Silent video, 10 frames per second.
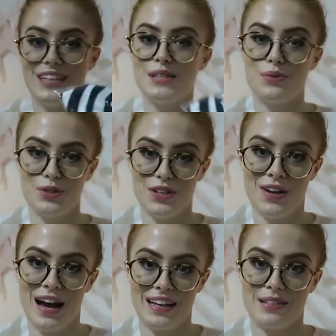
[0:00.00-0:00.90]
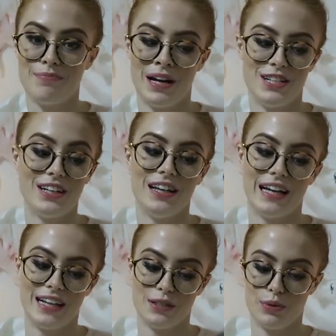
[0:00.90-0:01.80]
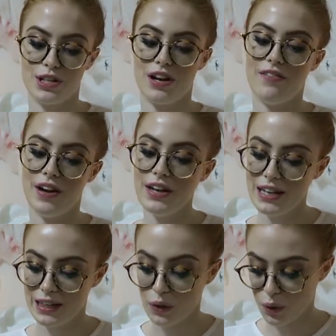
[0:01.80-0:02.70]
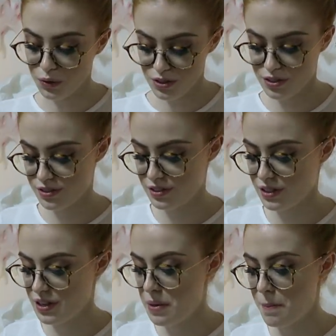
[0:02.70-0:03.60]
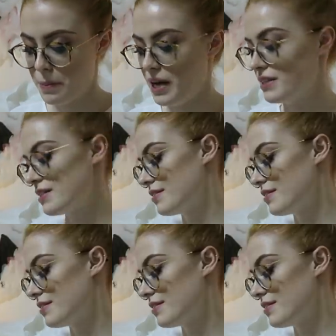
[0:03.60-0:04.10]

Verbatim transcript: This also has matching leggings, which I very nearly got, but